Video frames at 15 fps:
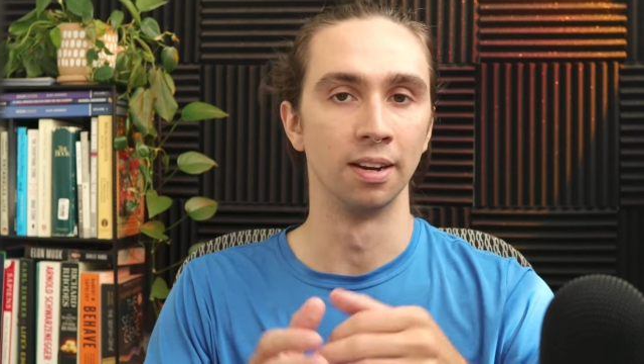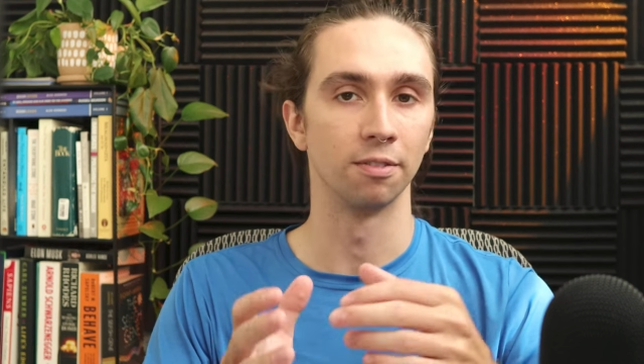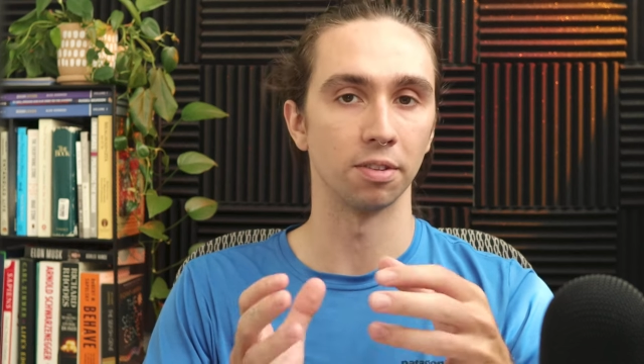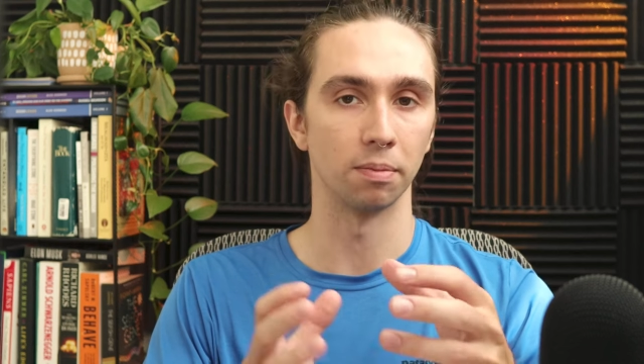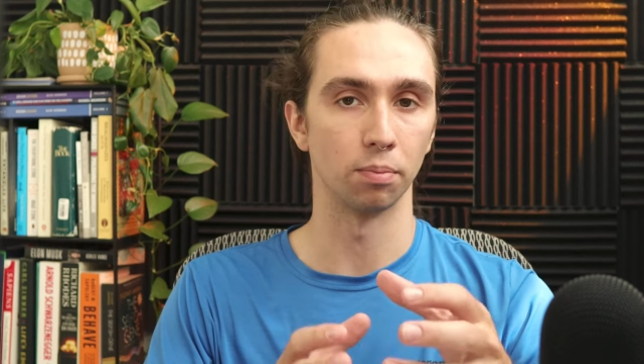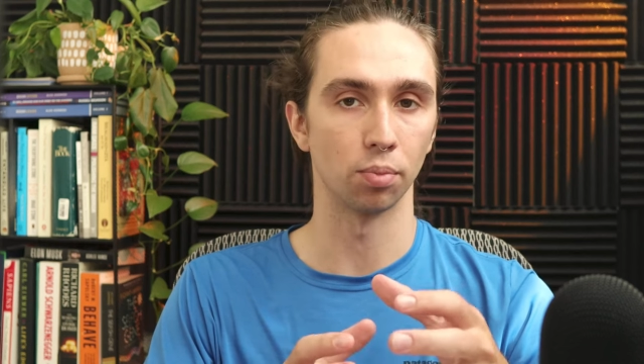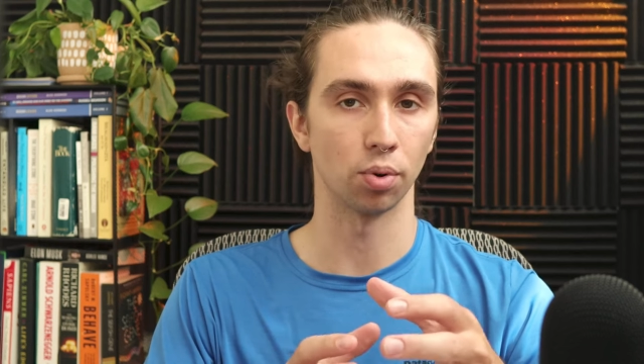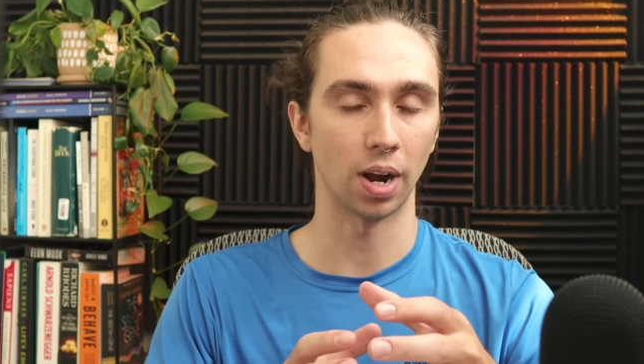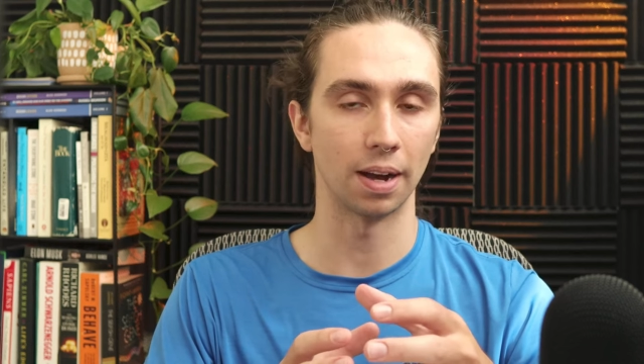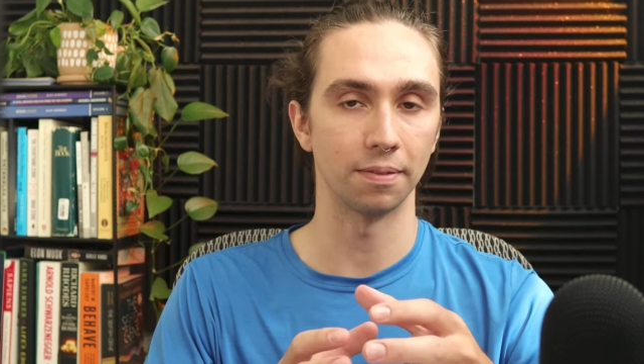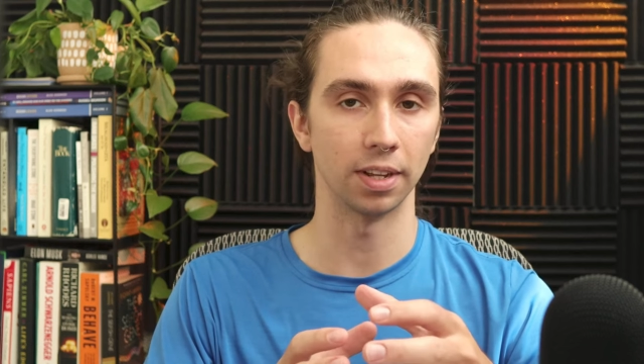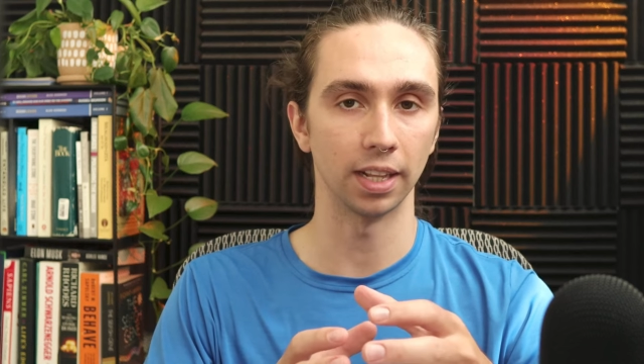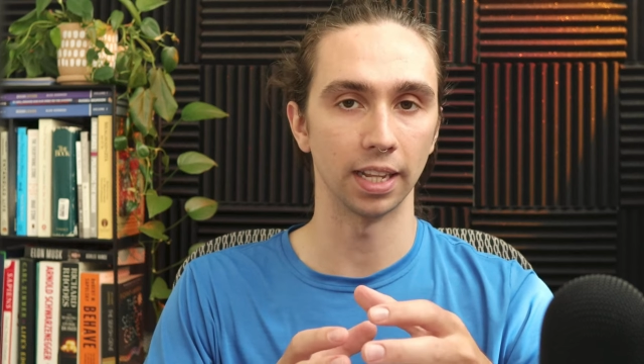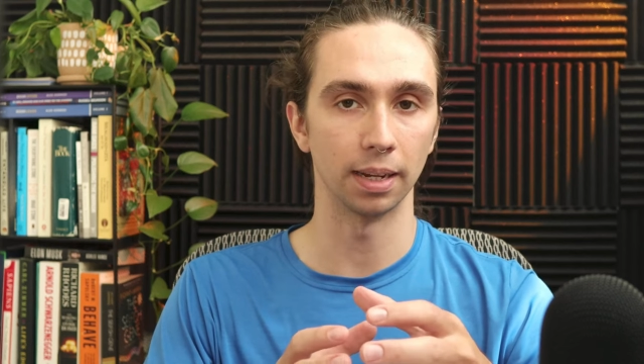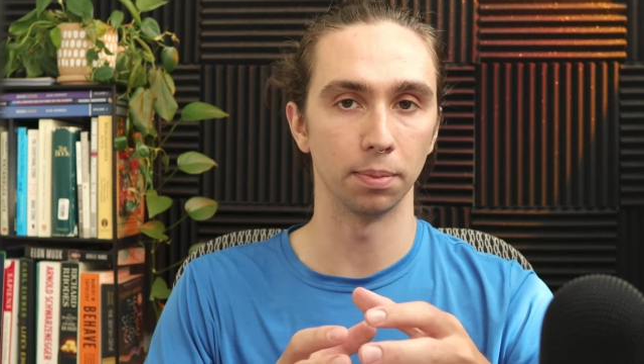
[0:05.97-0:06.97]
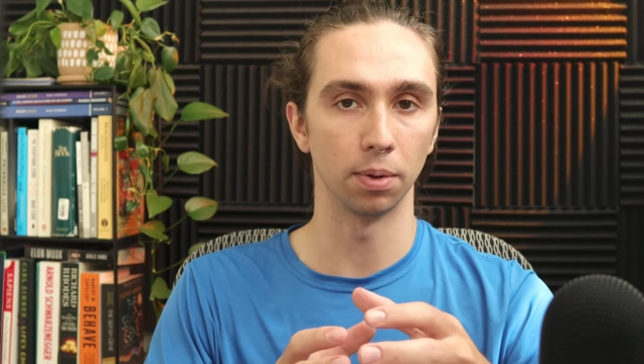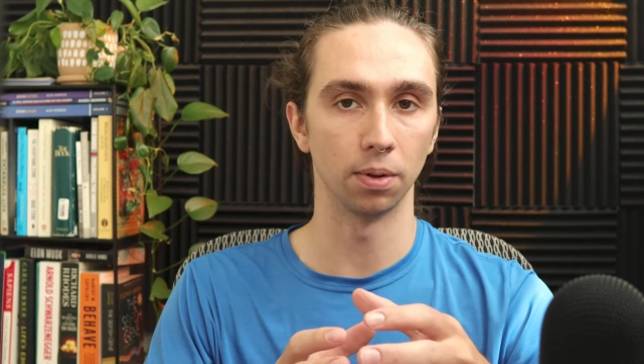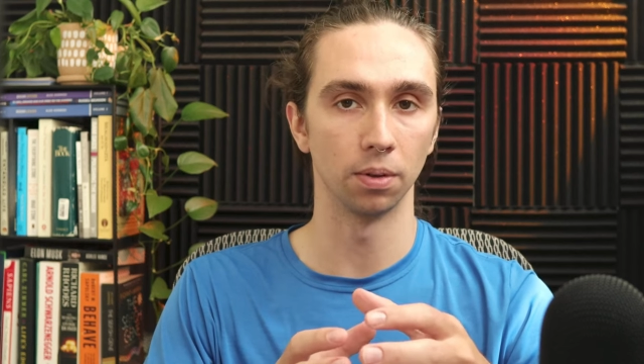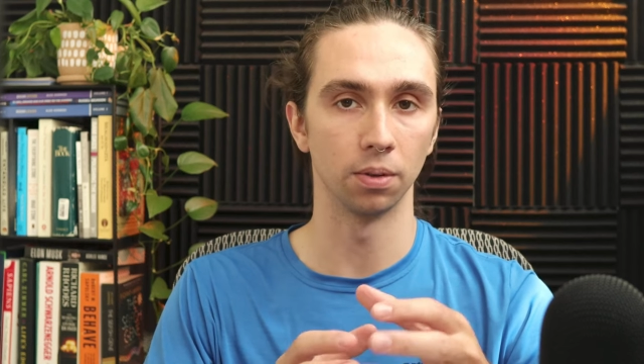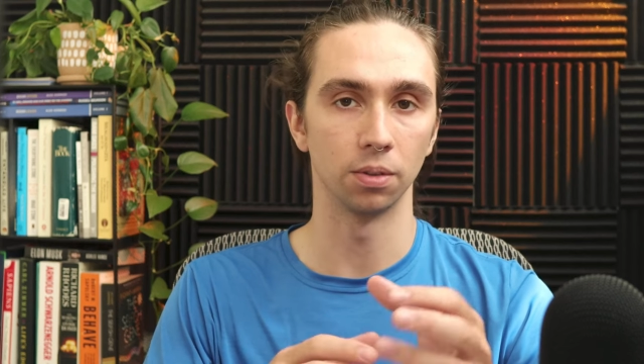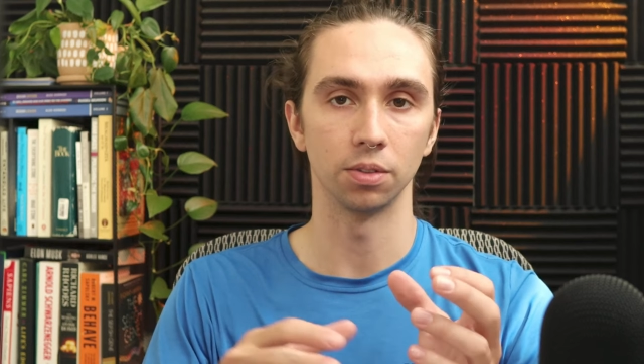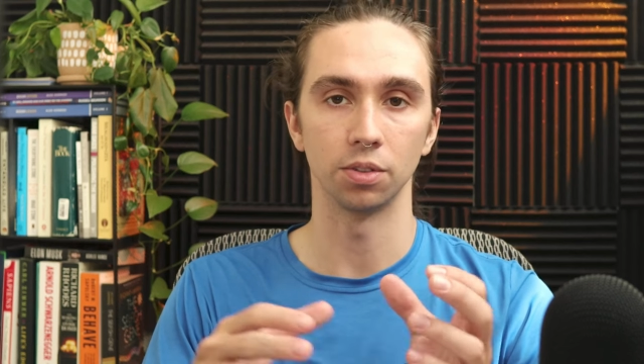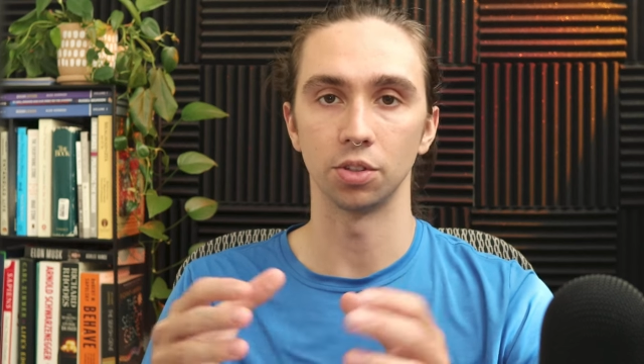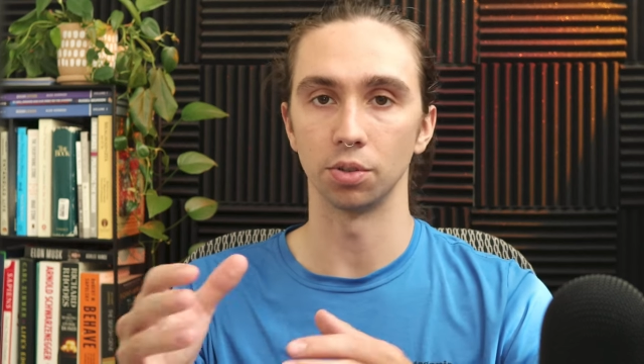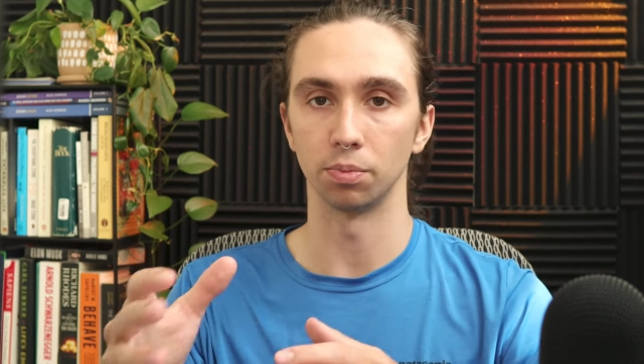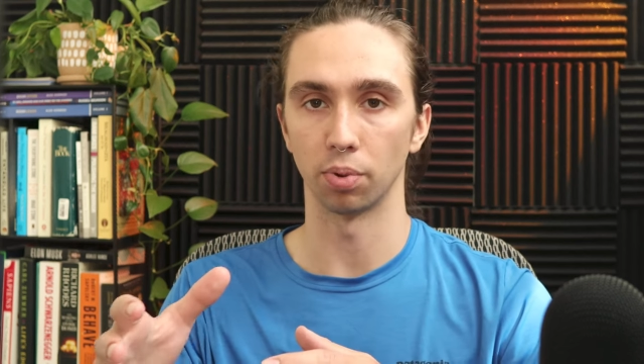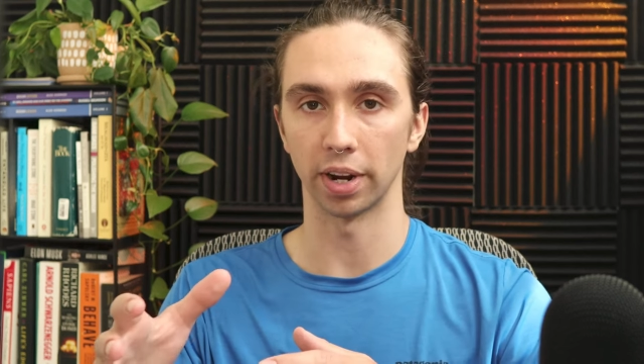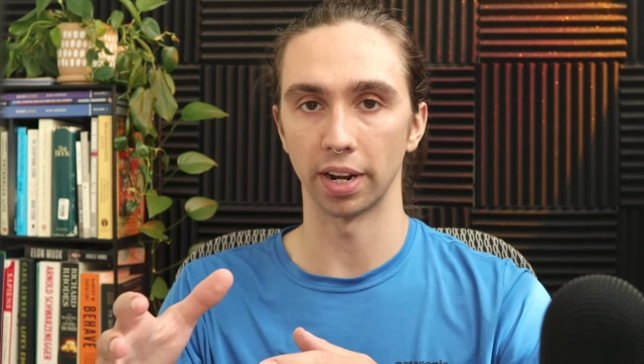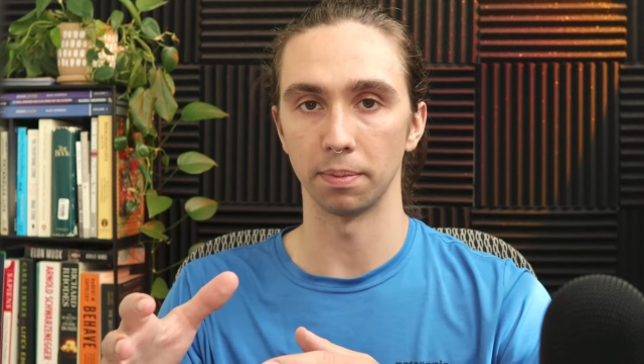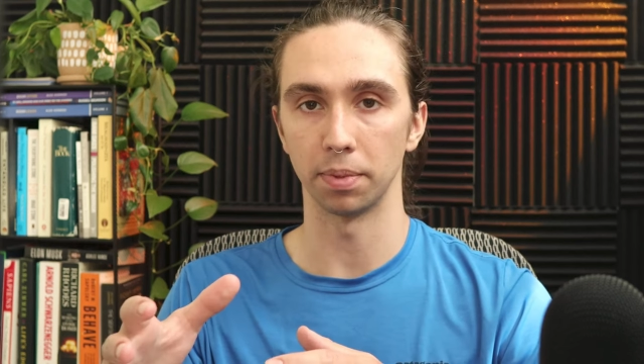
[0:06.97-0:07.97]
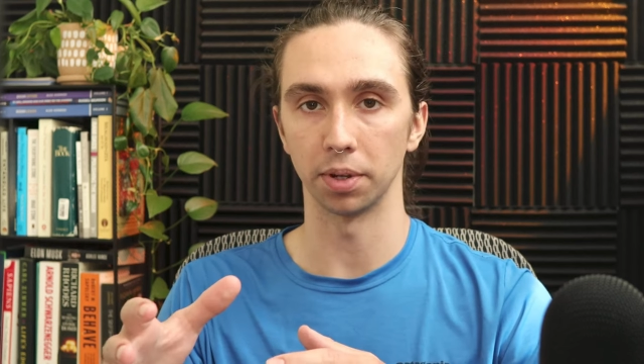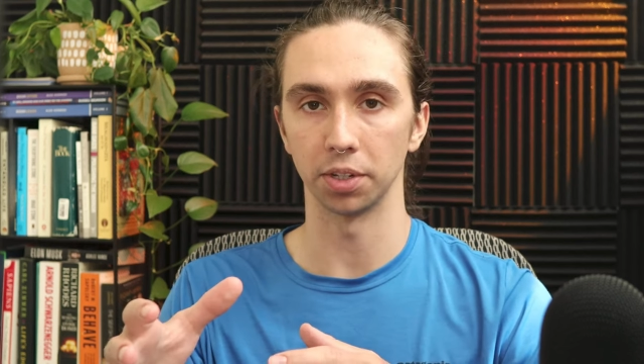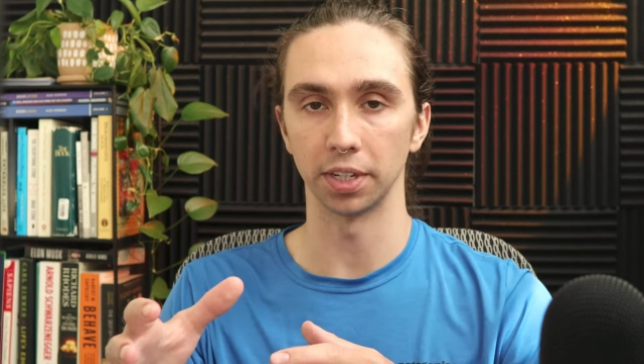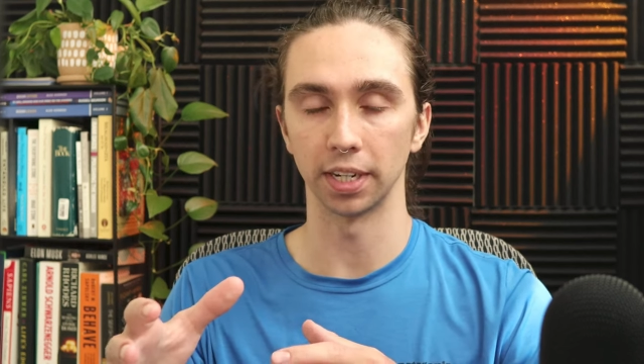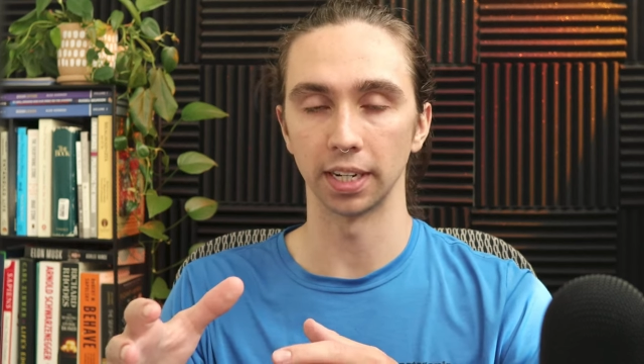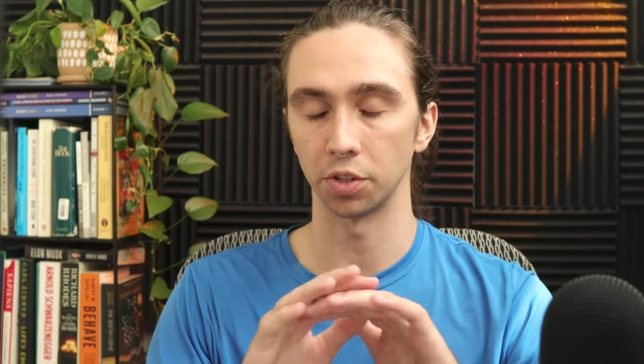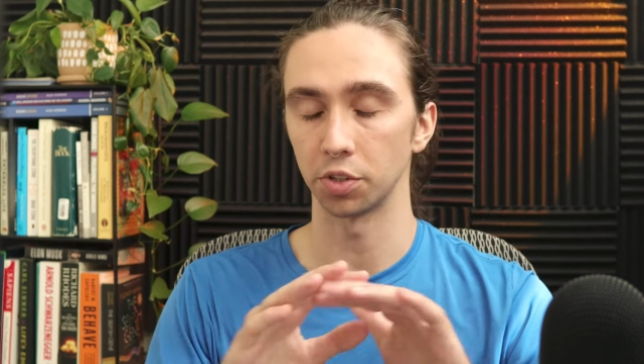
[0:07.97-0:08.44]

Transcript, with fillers: from private label to brand building.